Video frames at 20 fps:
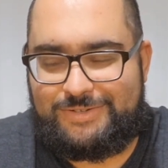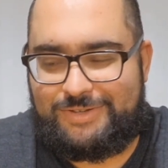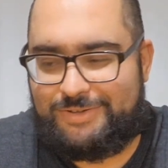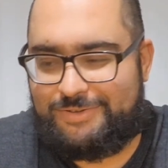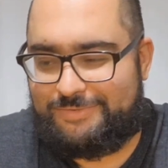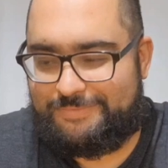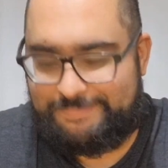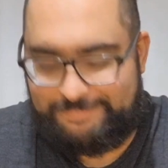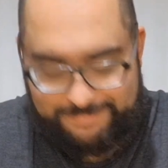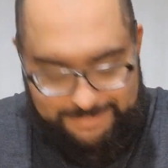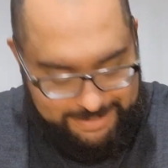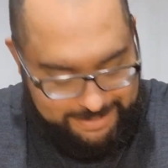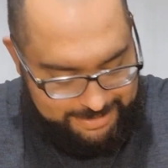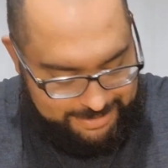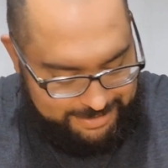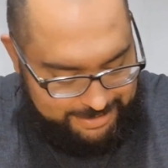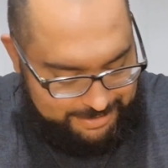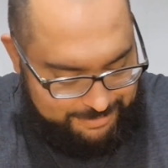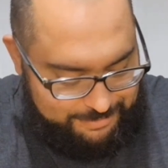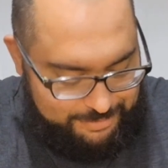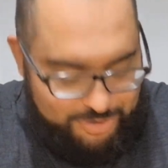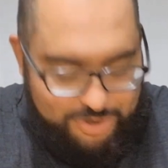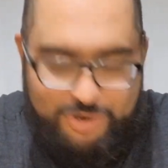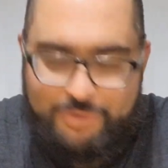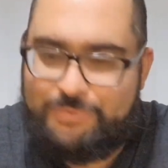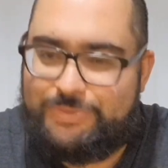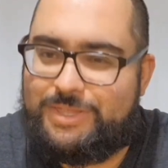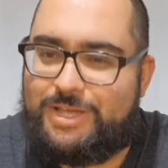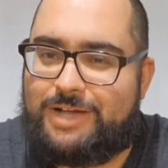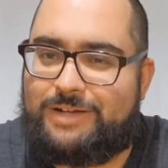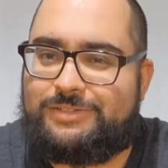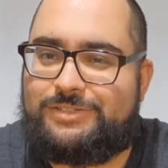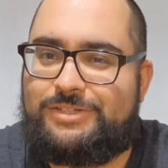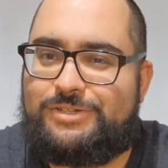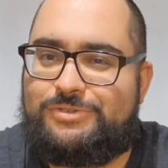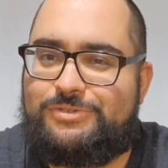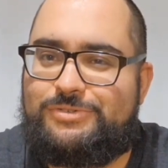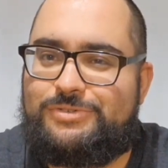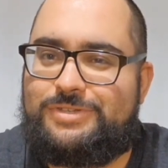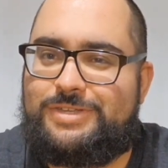So we'll go with
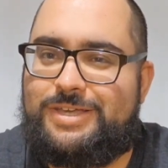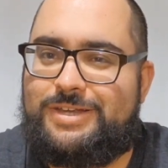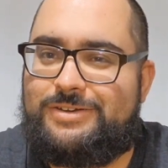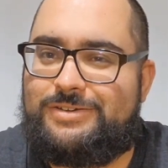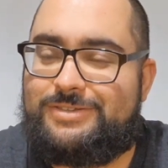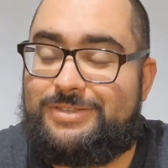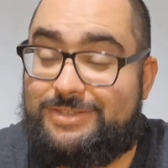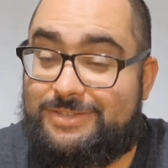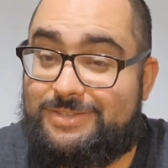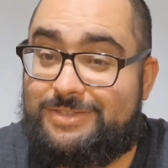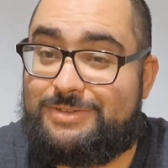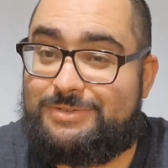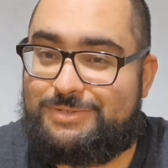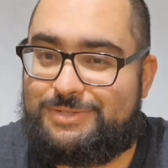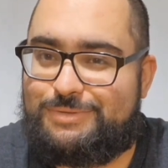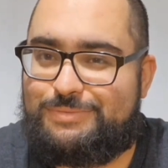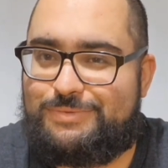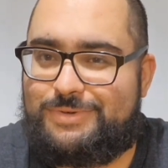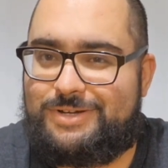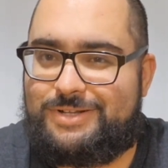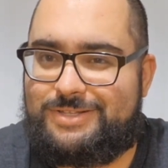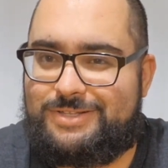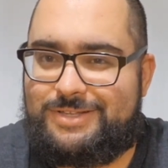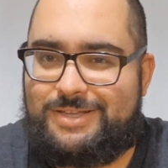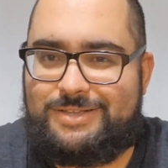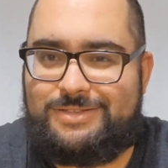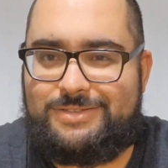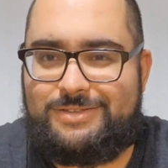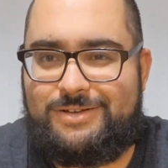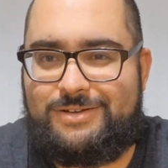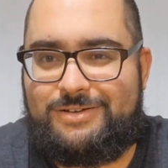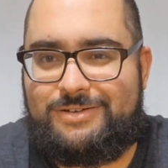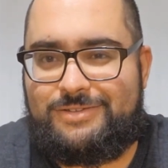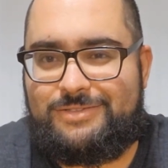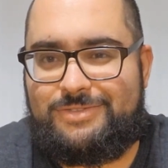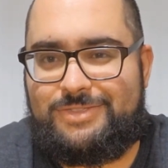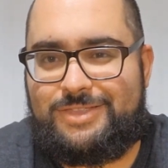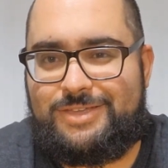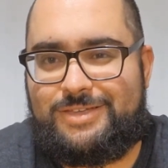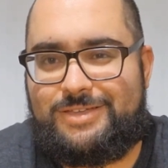Toxic Crusaders since that's what it says
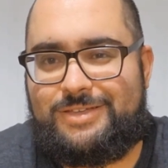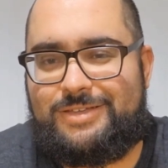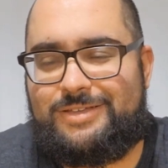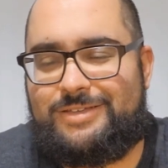um,